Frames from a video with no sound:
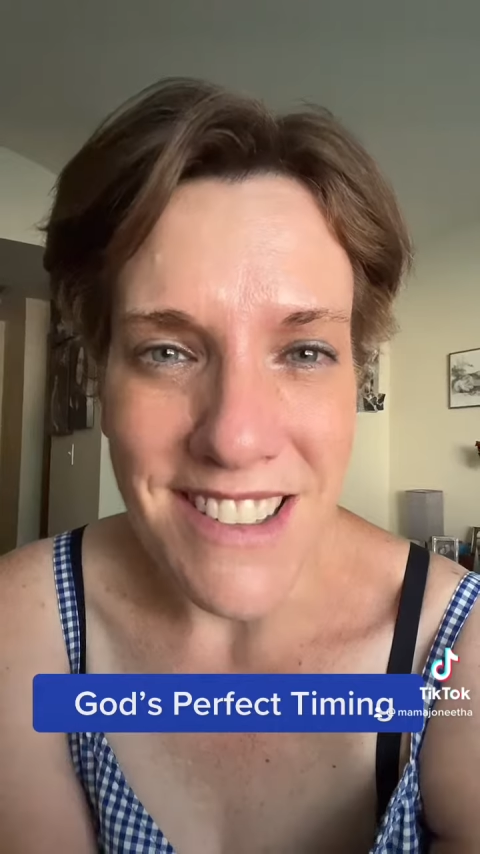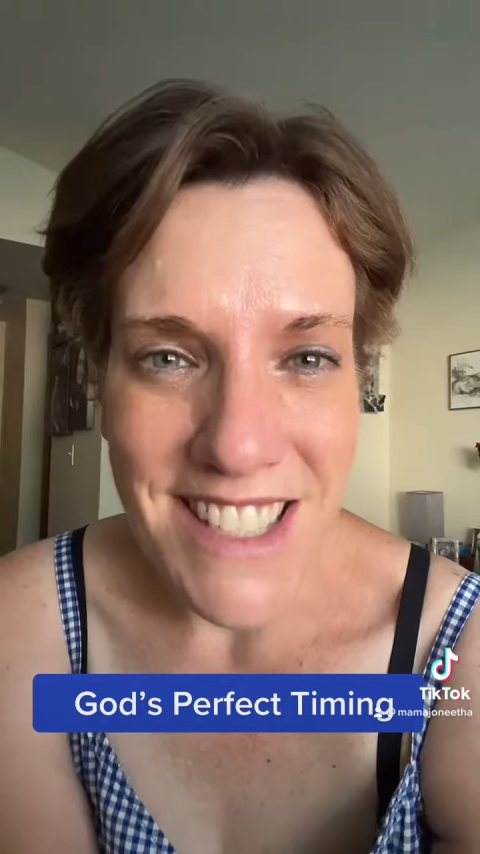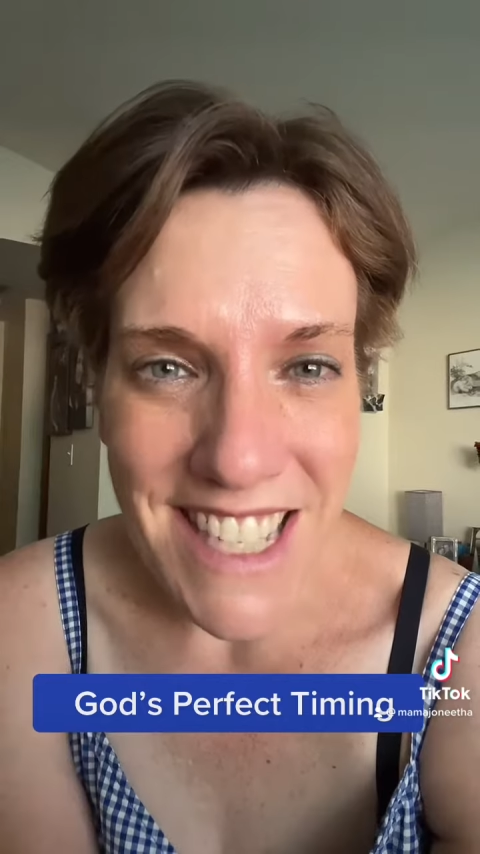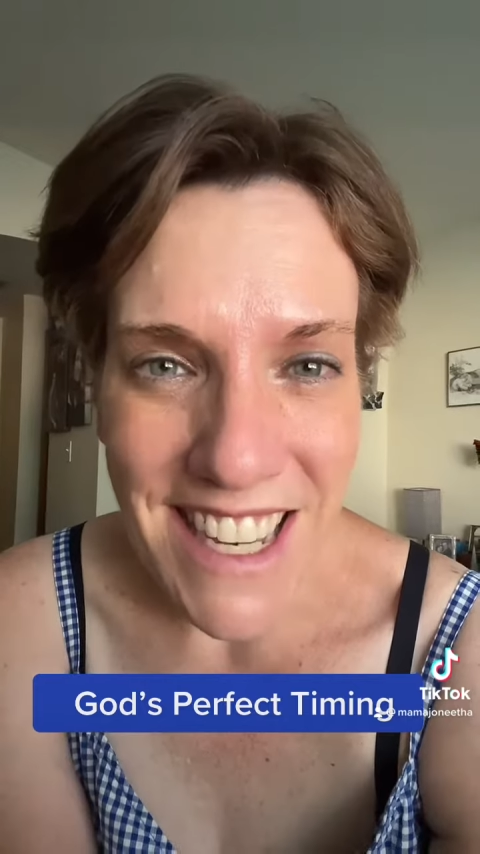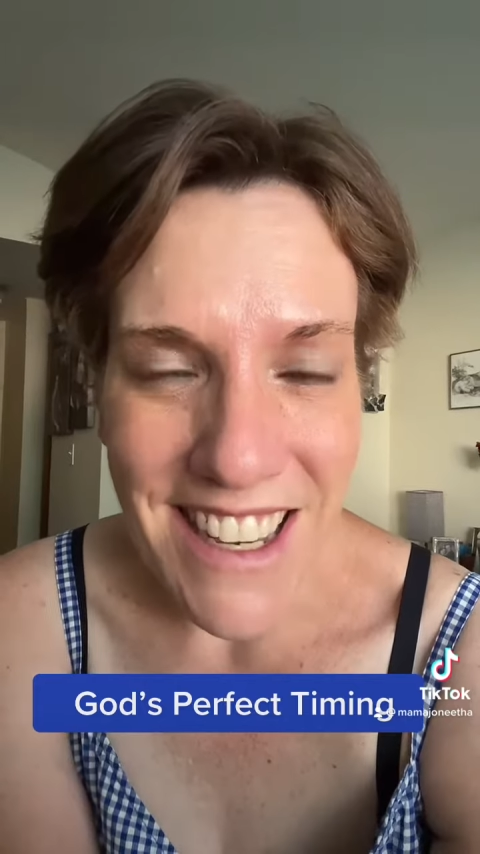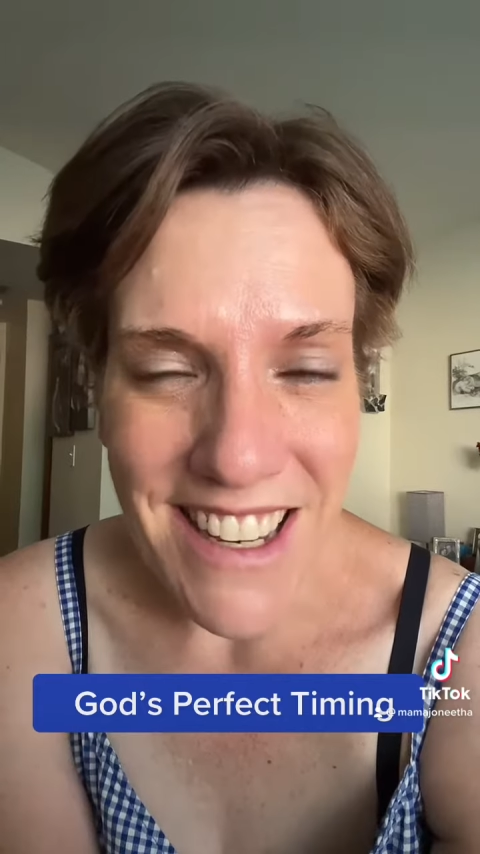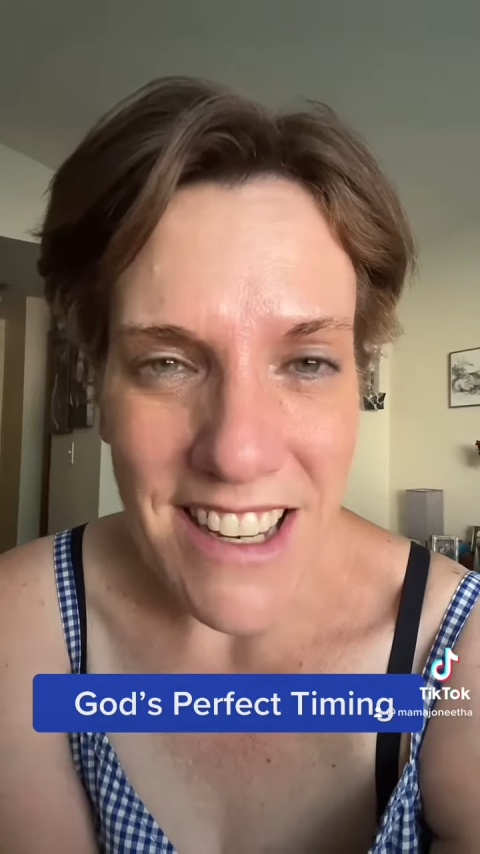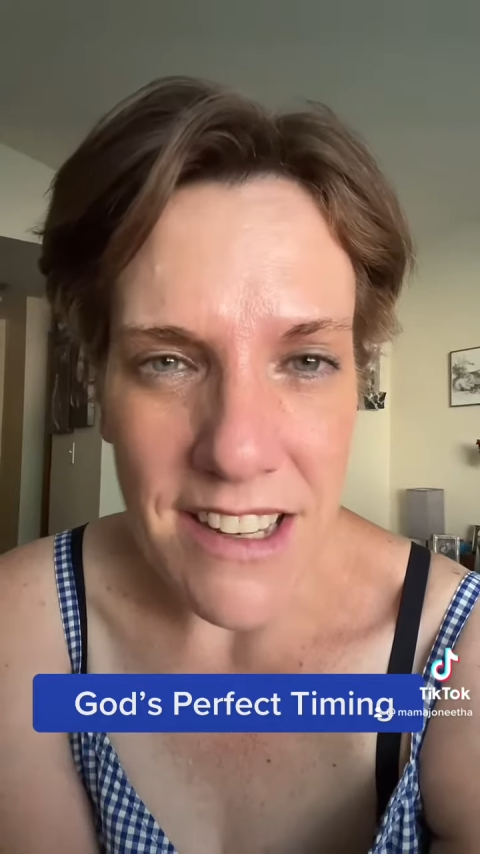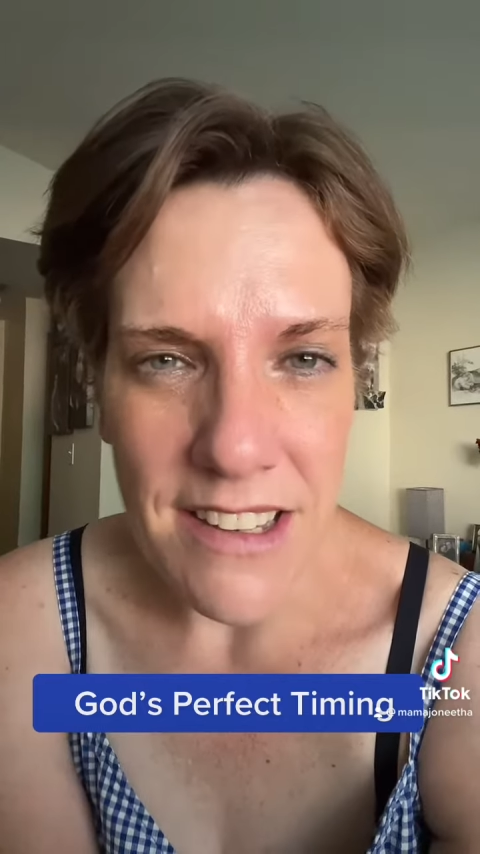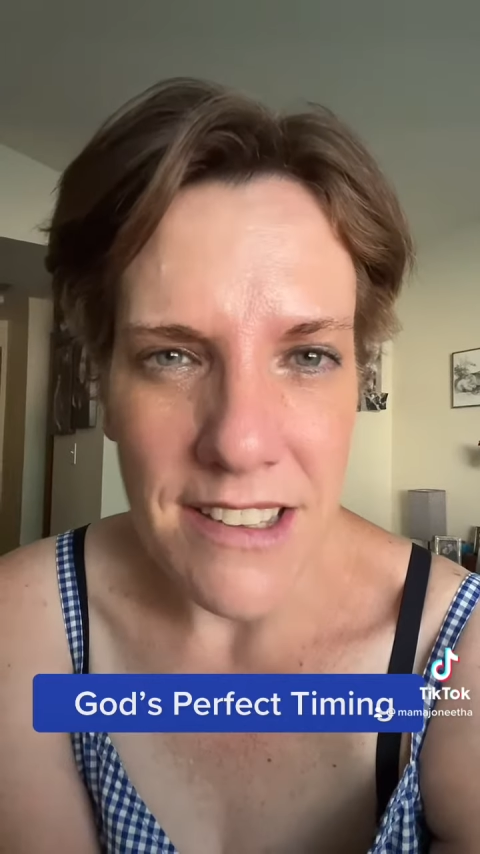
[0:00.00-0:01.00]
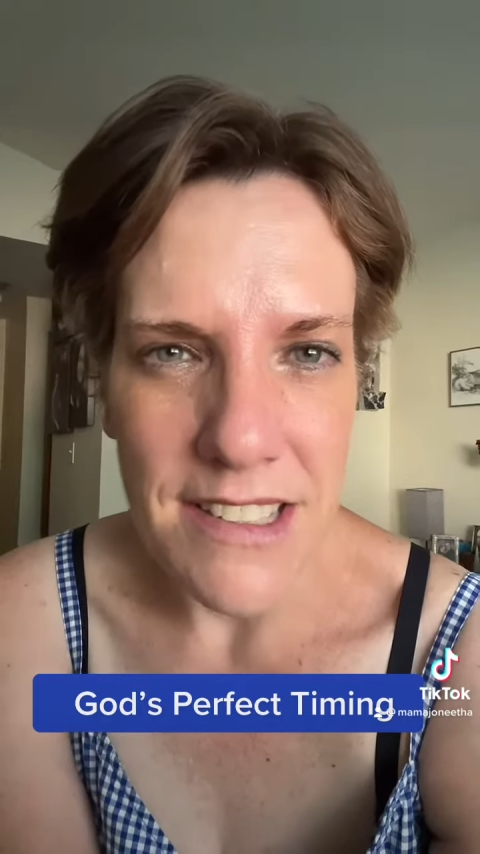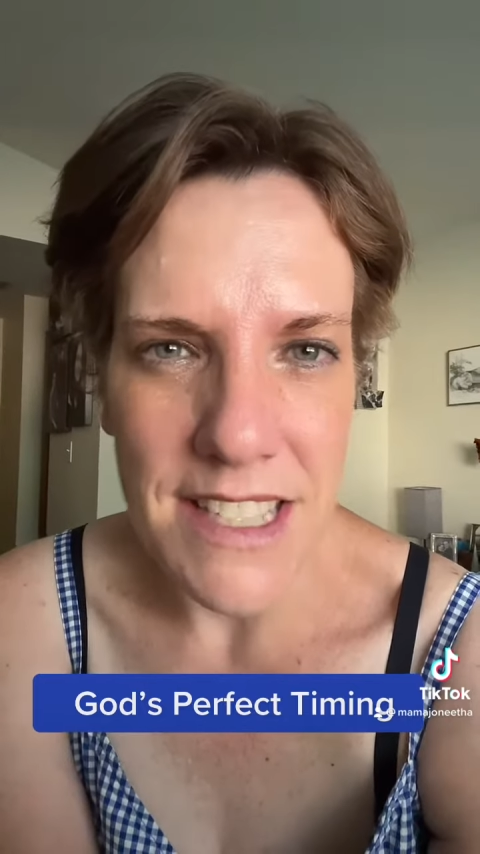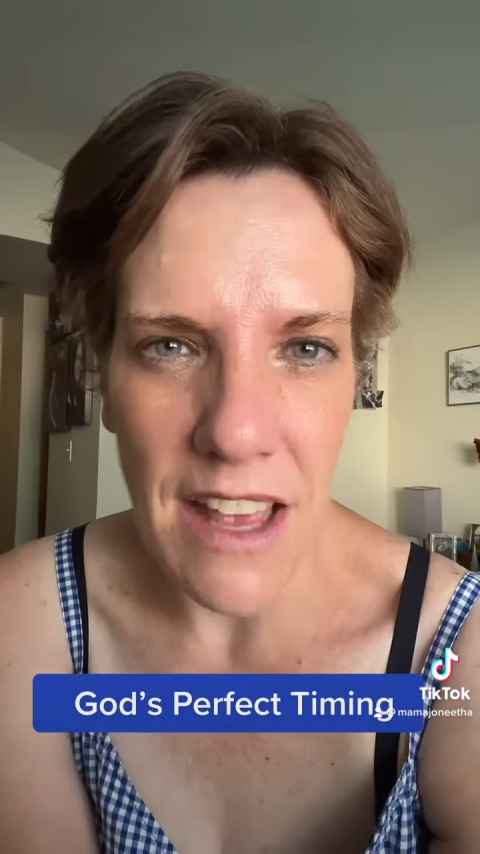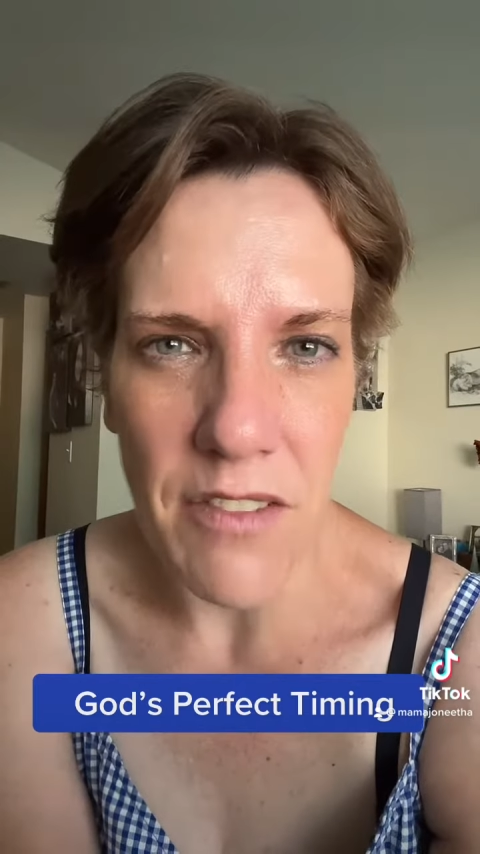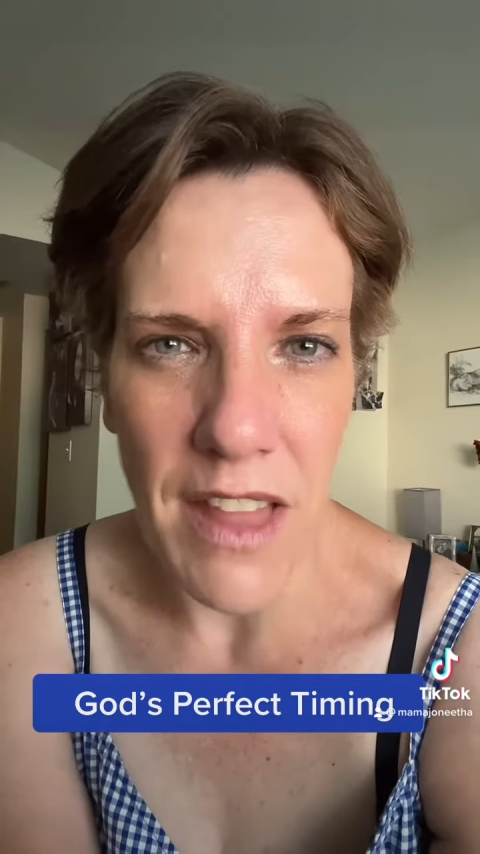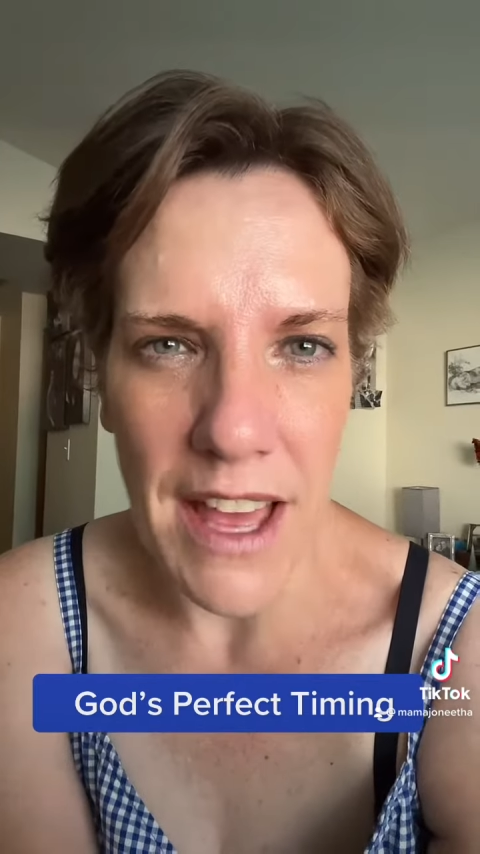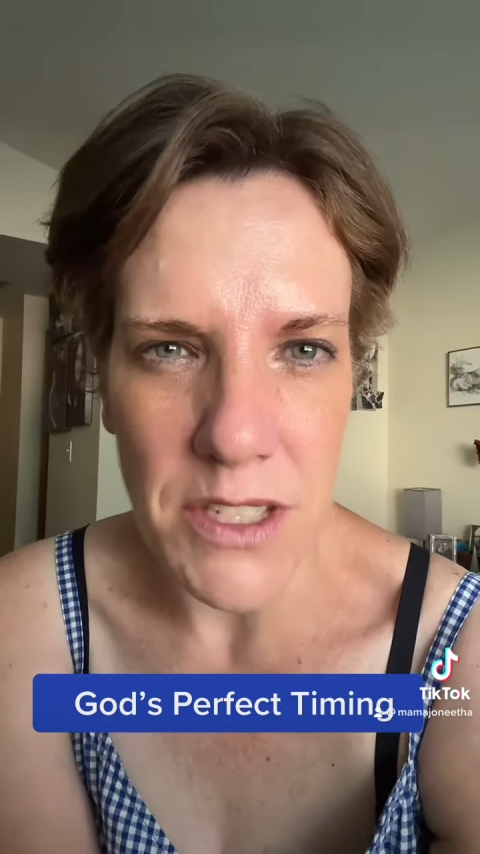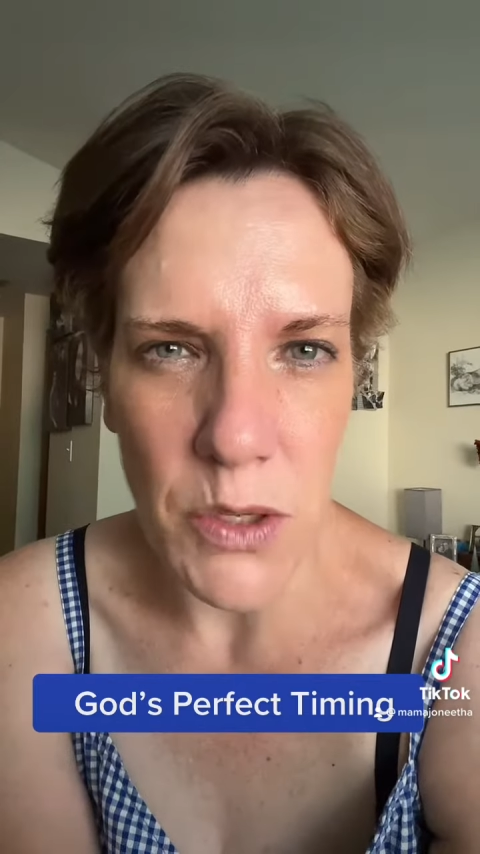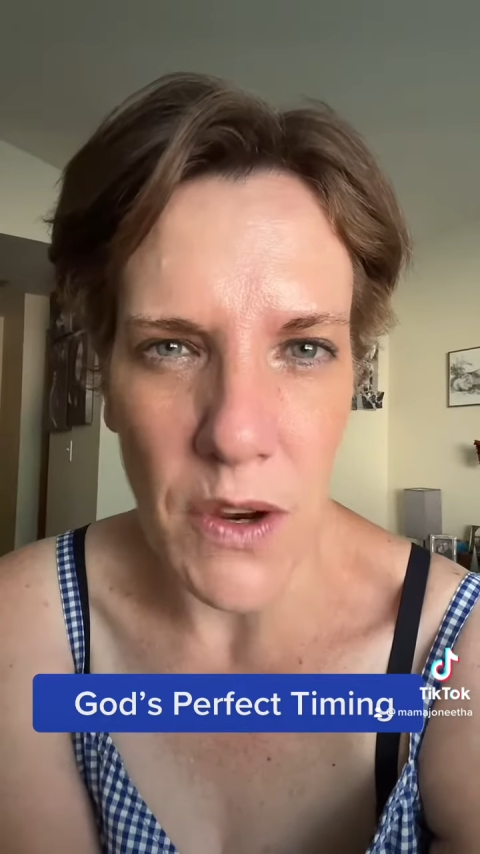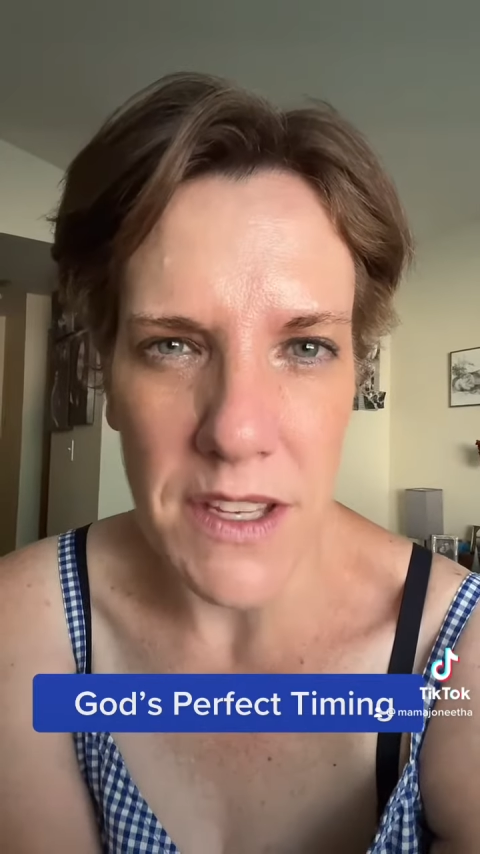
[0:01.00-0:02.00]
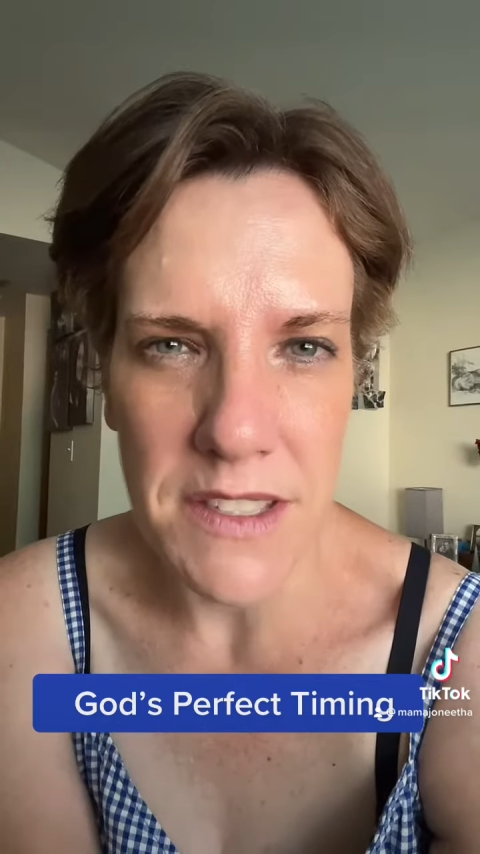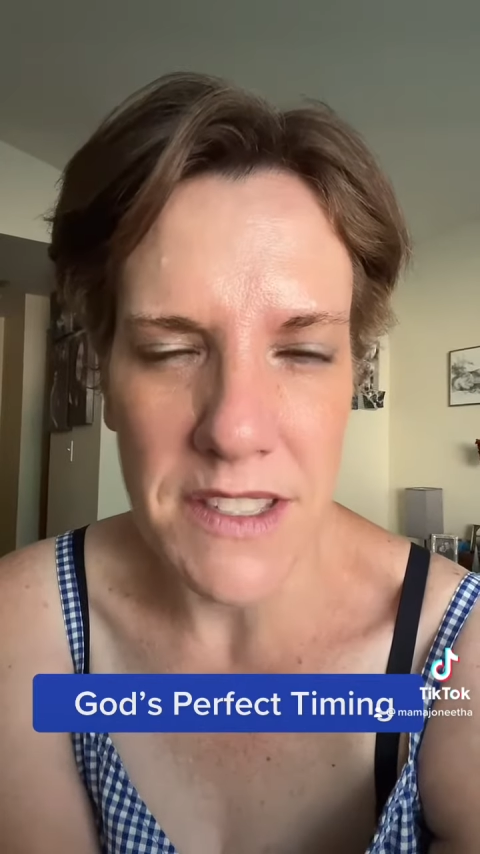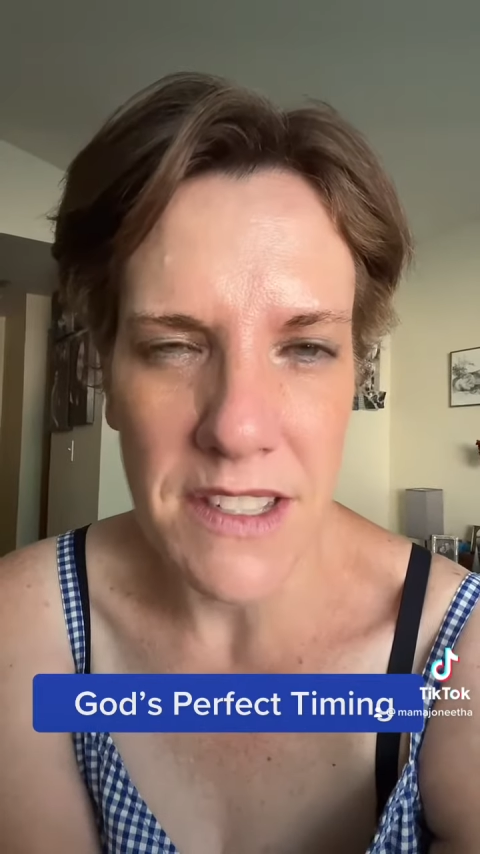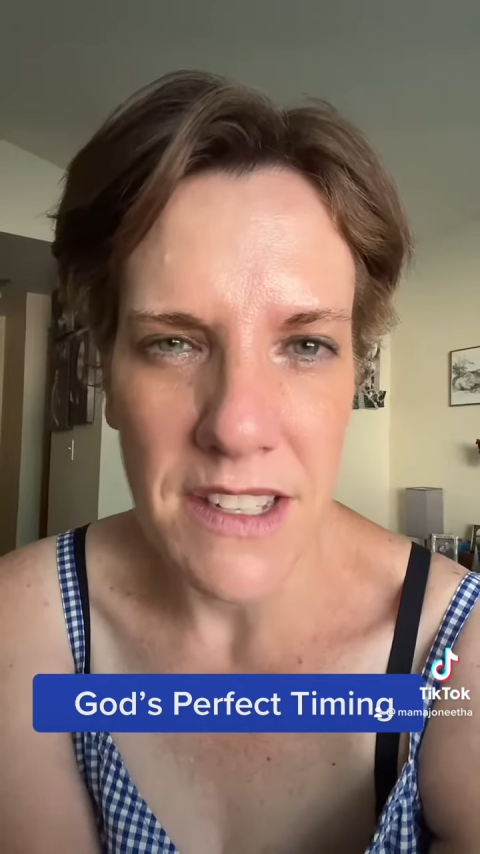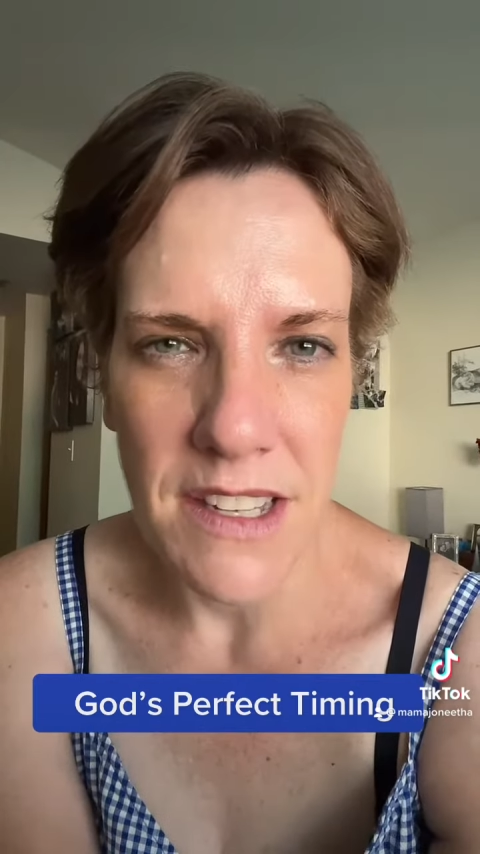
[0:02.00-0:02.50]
did save Lazarus.